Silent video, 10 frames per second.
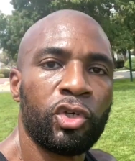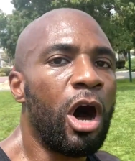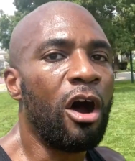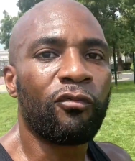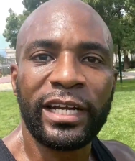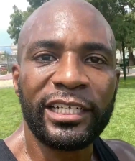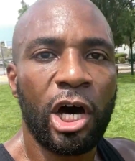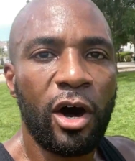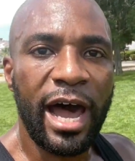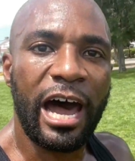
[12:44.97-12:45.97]
You already
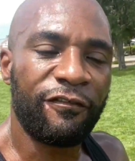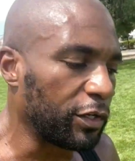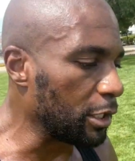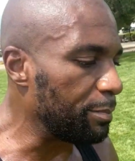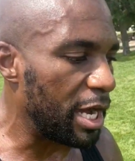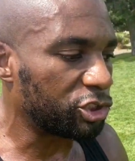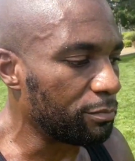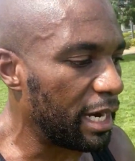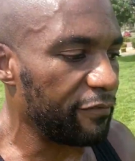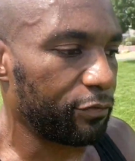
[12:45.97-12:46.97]
know how I feel about you,
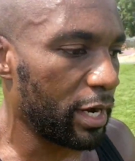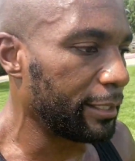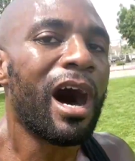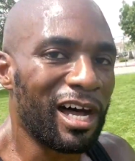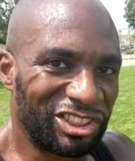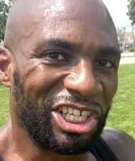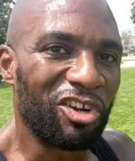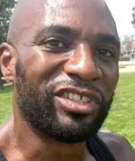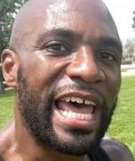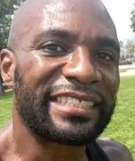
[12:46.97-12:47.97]
my friend. Until
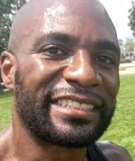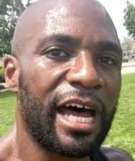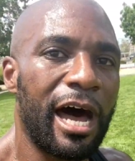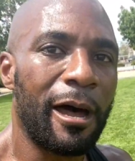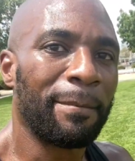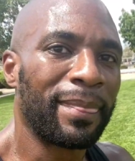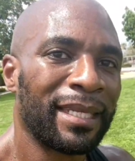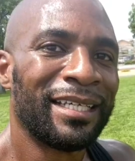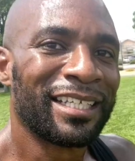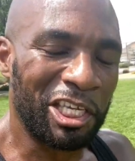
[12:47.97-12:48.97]
next time,
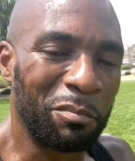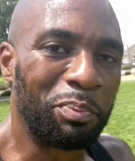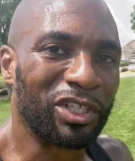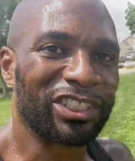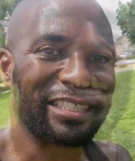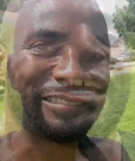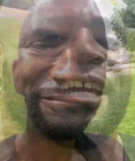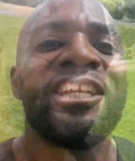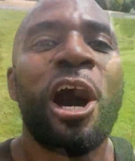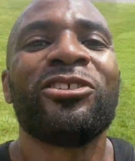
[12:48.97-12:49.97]
keep pushing.
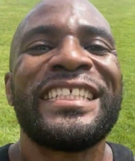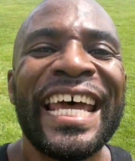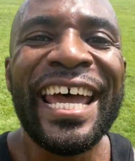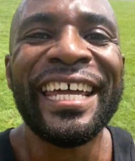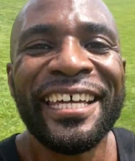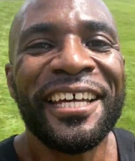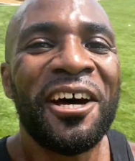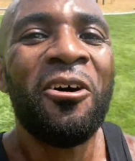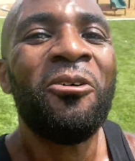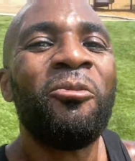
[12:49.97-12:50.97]
Yo, D!
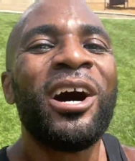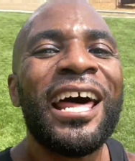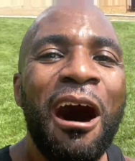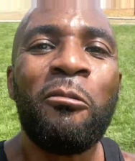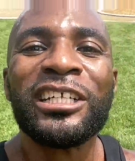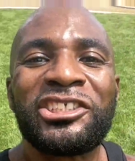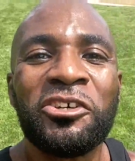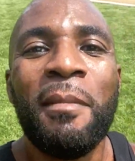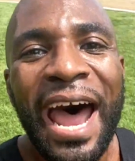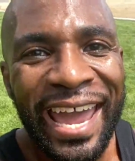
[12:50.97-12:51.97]
What up with you,
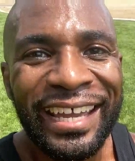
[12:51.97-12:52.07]
man?